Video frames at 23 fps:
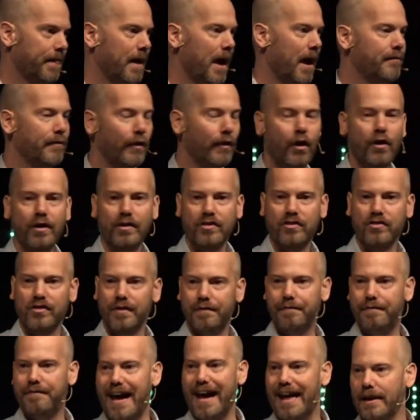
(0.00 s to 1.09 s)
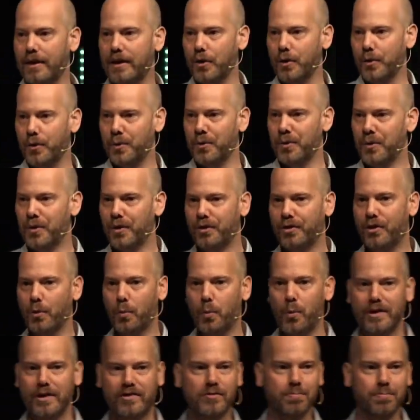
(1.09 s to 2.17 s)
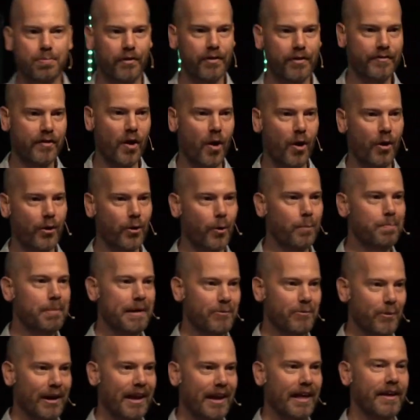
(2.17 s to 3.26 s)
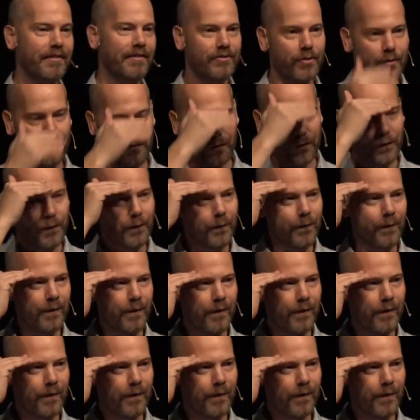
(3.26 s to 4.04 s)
I've learned to value the whisper of God or be relieved. Whew.